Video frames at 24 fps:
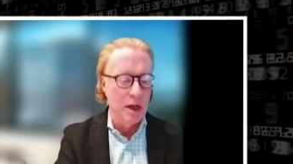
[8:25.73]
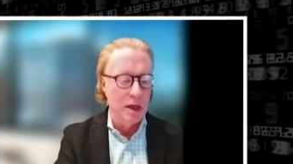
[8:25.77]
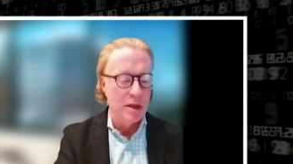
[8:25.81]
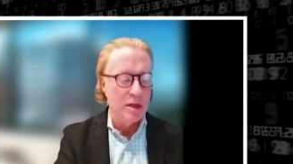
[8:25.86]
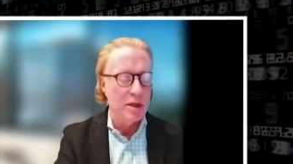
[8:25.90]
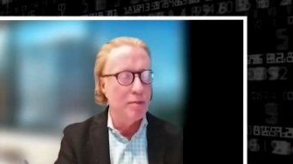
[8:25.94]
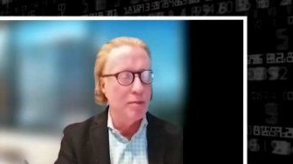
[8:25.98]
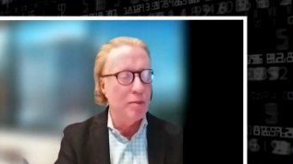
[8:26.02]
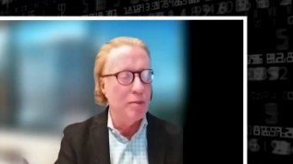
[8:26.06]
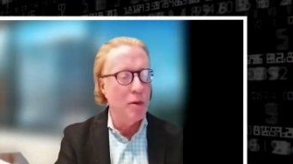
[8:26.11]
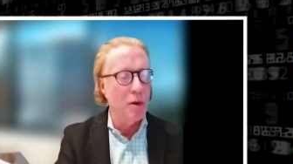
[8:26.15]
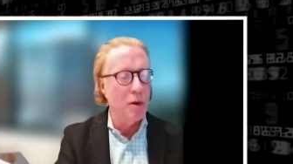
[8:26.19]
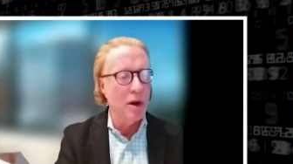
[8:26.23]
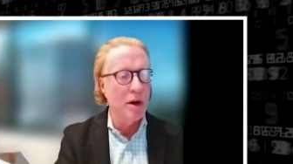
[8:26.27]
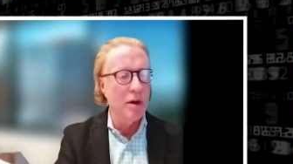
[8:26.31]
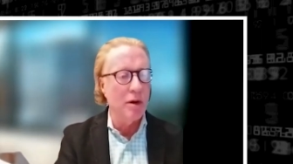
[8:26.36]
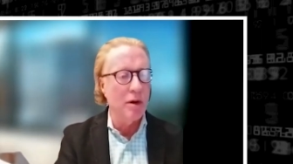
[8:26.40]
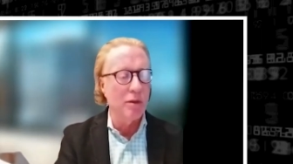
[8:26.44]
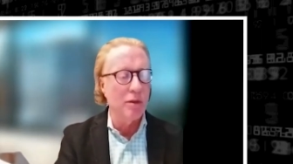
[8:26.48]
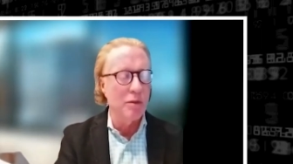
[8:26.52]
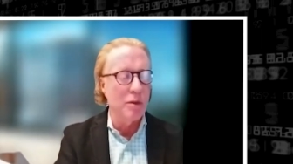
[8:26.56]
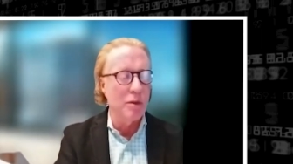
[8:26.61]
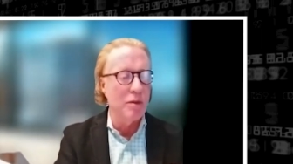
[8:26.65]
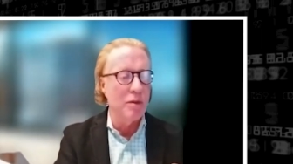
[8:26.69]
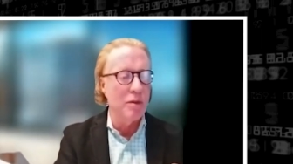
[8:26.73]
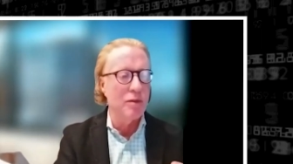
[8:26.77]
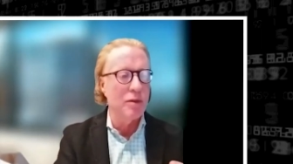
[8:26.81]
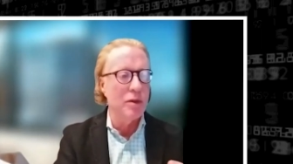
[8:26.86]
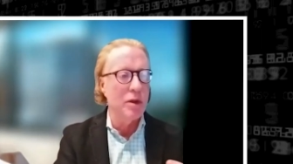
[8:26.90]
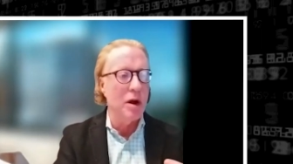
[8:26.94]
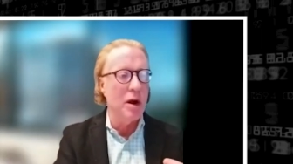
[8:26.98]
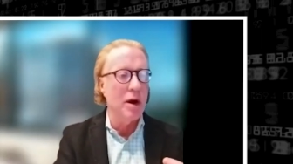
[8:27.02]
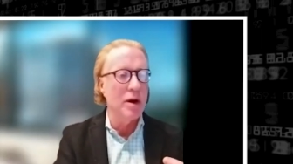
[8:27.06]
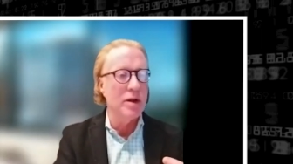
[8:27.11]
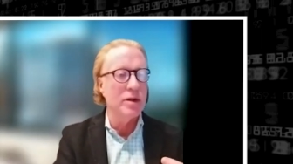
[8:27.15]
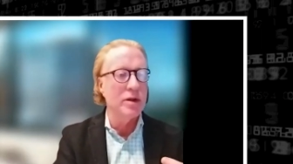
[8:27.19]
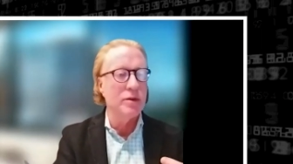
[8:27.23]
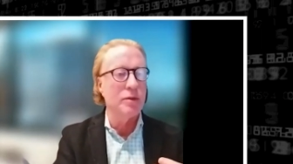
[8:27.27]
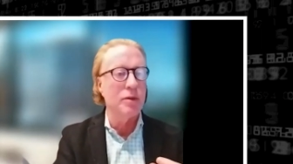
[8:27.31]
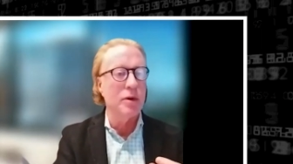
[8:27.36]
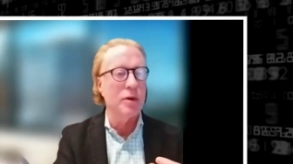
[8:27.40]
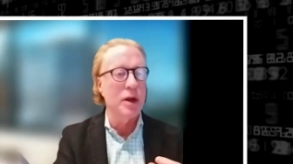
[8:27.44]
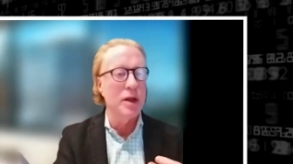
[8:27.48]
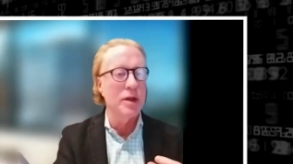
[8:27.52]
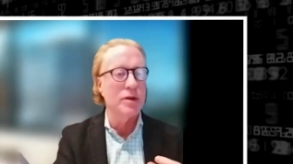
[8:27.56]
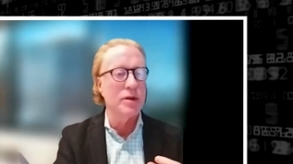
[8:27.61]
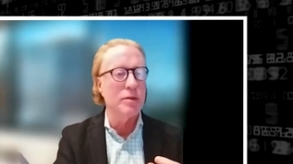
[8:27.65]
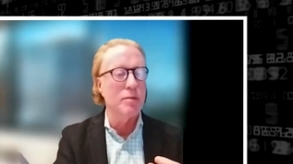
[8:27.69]
supporting a, a large
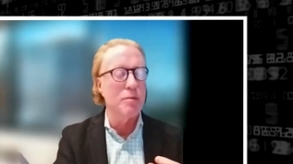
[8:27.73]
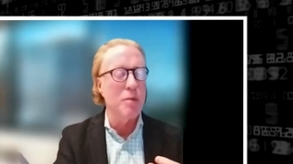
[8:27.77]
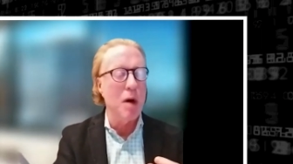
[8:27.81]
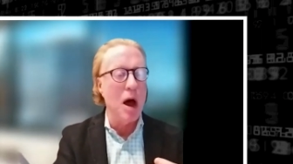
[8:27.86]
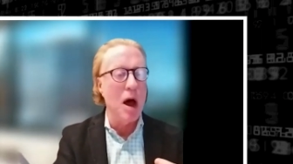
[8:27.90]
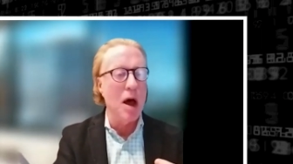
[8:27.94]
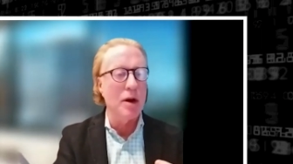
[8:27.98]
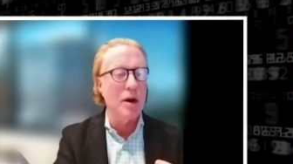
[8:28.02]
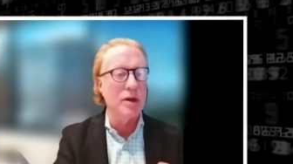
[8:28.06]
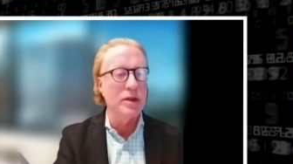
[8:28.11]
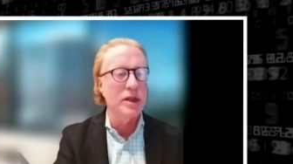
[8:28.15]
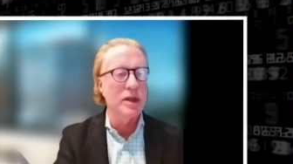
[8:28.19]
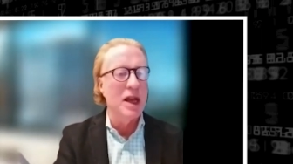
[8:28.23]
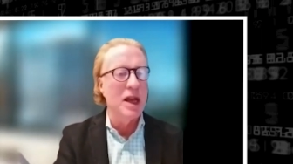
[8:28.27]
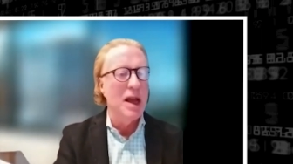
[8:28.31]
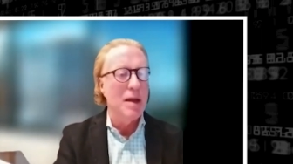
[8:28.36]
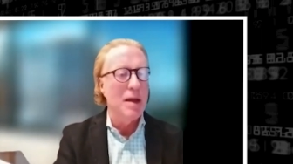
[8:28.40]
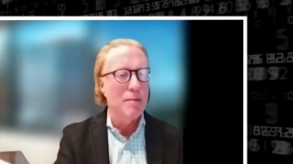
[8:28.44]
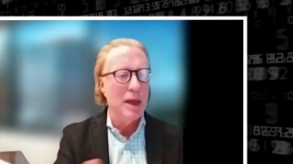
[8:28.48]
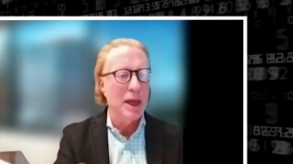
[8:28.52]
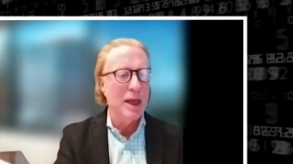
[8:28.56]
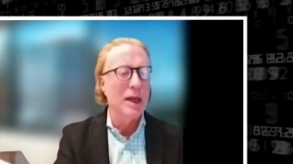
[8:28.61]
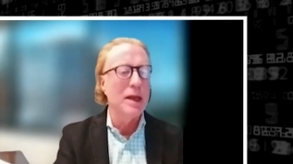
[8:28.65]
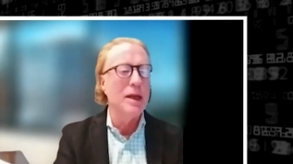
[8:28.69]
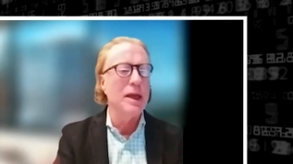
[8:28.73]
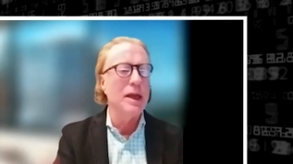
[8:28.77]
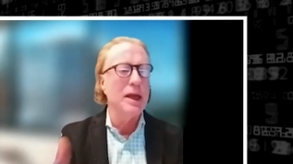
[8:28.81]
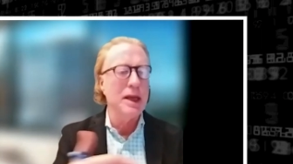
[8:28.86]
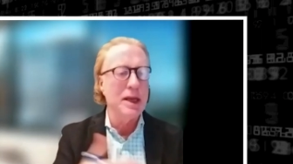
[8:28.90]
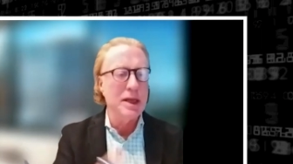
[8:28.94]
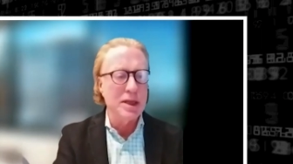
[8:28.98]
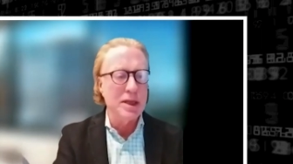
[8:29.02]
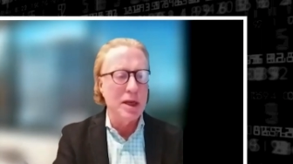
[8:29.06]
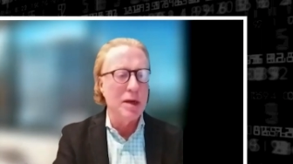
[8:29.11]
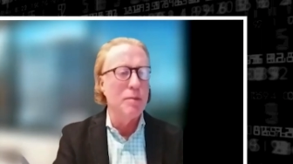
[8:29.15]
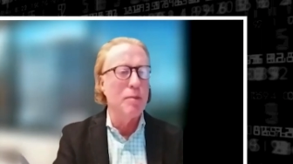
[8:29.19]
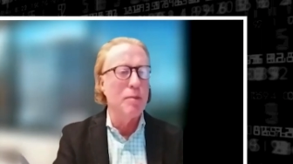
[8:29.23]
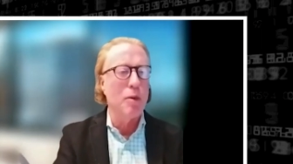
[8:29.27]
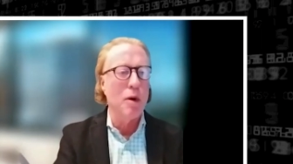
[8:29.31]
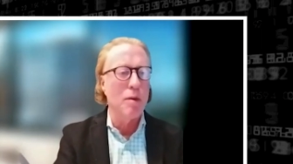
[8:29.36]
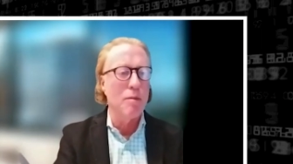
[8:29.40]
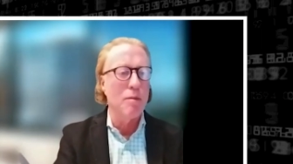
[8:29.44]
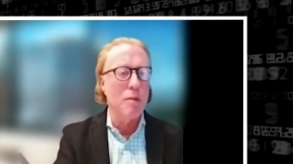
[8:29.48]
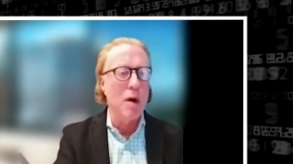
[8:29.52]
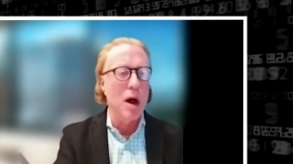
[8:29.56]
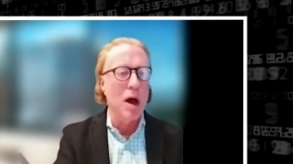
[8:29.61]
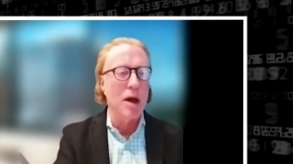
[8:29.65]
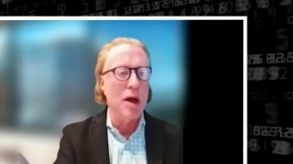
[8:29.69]
range of models, make it easy to
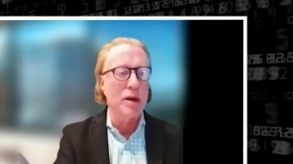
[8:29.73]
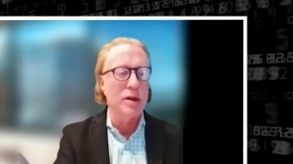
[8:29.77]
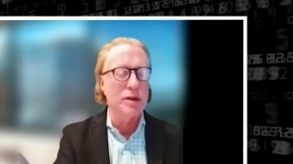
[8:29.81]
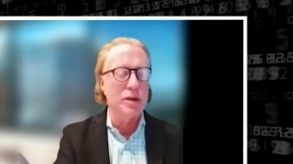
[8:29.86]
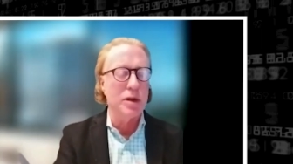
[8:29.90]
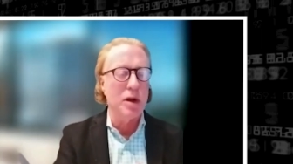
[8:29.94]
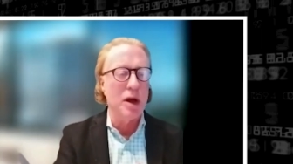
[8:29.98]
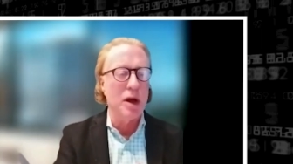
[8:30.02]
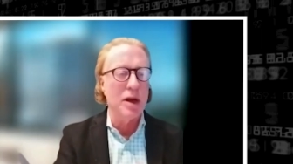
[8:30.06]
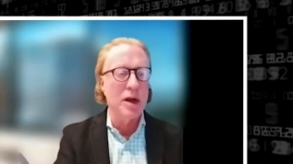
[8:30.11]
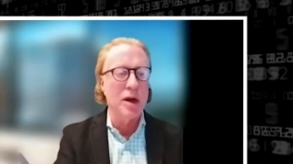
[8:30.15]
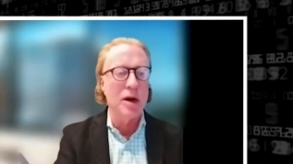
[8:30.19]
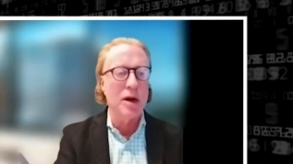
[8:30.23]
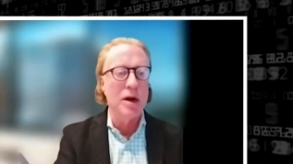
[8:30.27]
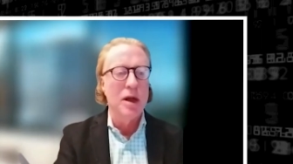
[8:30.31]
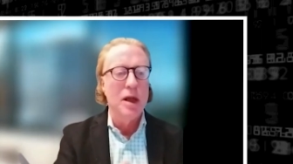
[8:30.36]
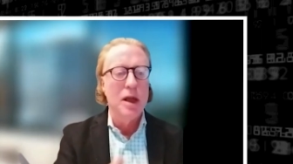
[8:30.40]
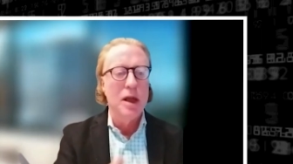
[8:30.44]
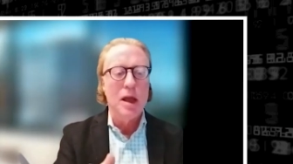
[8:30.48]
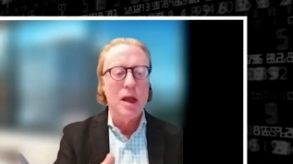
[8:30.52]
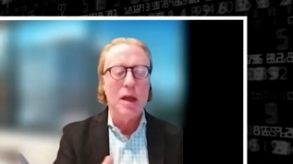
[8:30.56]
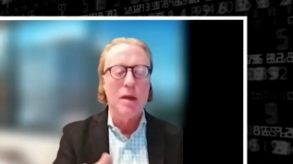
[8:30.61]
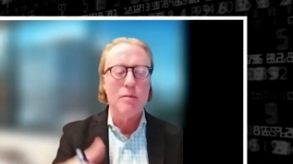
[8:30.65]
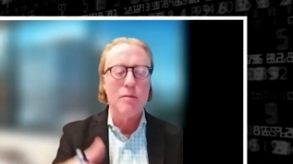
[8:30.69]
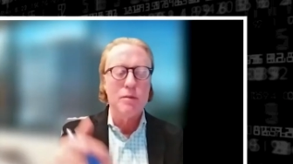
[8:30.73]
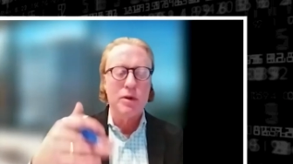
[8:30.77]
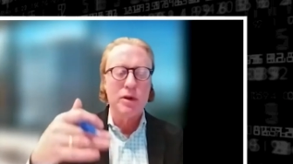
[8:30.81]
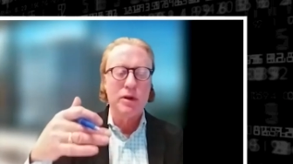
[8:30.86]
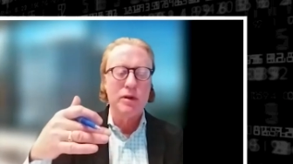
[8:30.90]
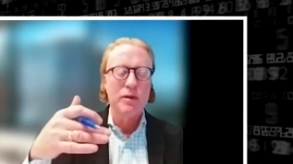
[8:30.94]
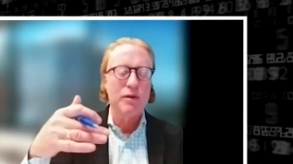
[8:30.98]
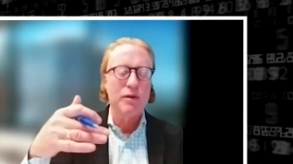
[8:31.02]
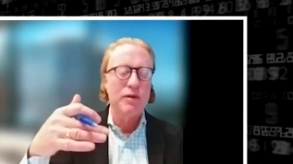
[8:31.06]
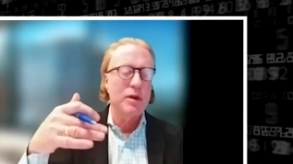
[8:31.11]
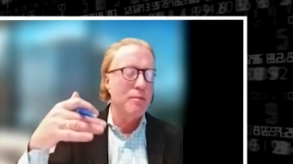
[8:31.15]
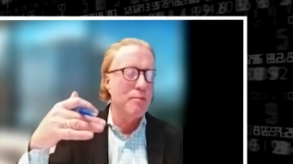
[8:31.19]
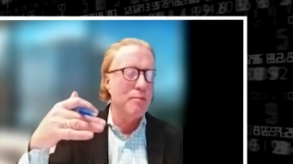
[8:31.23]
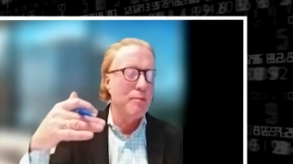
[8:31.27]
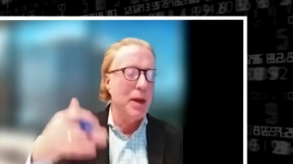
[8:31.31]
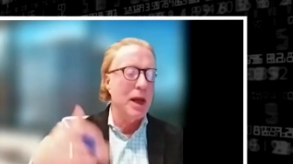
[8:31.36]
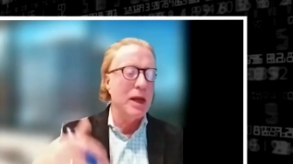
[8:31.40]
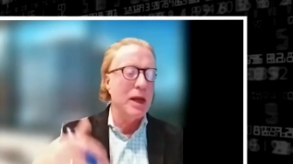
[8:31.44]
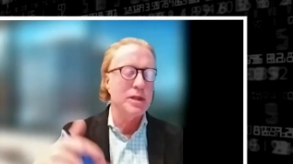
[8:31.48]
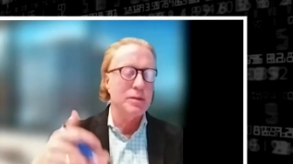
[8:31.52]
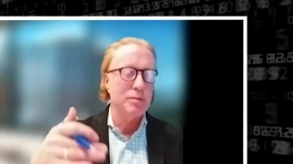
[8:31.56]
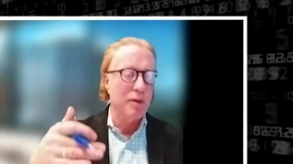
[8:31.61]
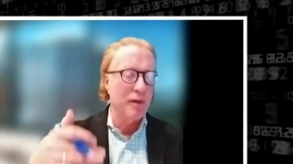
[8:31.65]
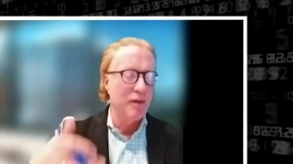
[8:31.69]
port models on here and deliver the
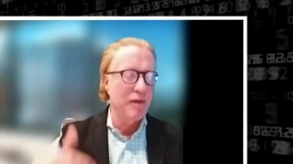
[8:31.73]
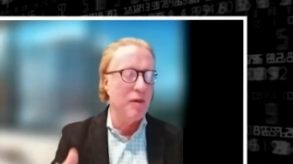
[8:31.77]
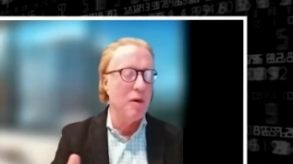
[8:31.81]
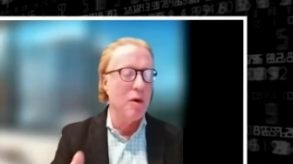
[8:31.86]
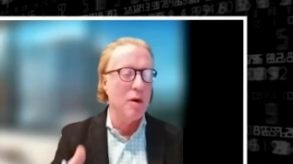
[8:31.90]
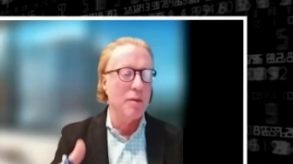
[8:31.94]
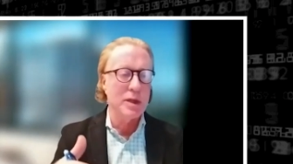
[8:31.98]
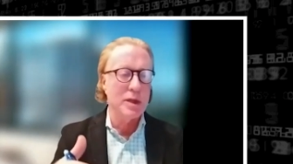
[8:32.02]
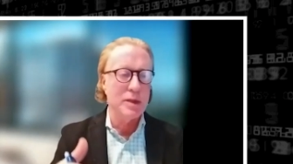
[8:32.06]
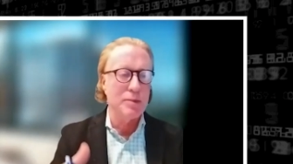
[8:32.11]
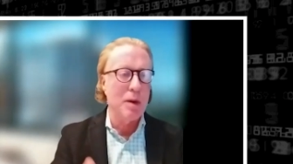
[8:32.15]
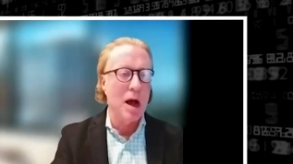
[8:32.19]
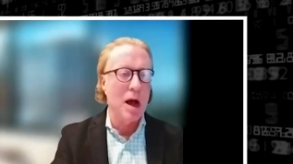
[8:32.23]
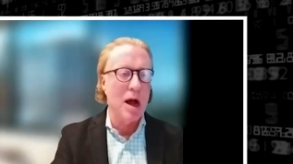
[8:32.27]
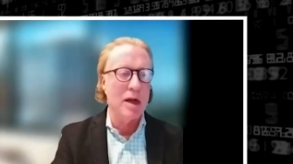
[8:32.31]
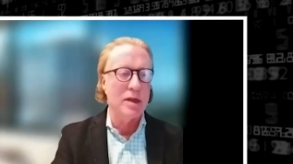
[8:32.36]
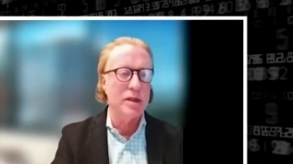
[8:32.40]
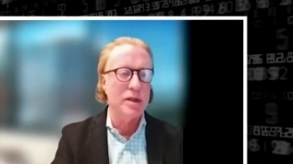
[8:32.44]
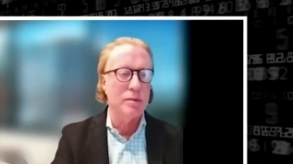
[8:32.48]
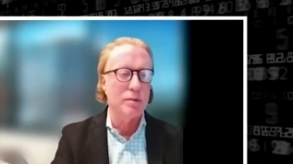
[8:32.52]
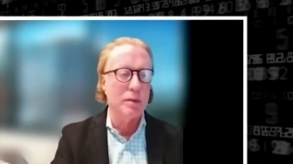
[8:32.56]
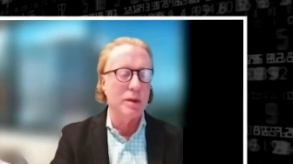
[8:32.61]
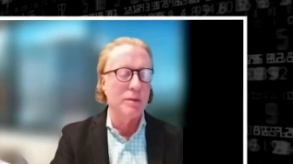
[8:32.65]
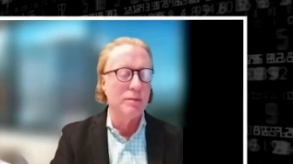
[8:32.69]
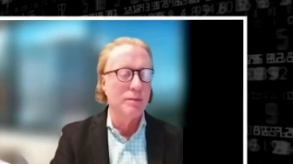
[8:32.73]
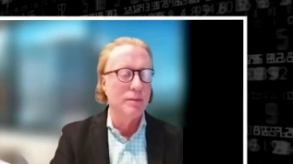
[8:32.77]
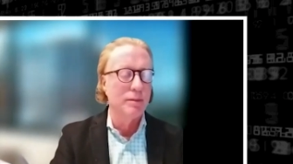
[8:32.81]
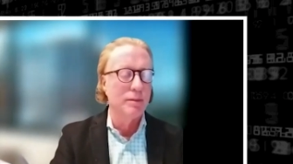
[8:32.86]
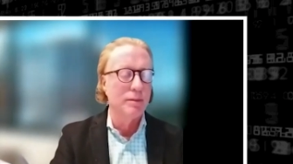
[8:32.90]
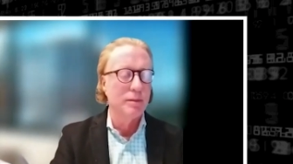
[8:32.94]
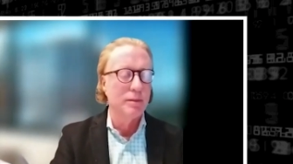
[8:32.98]
best performance possible.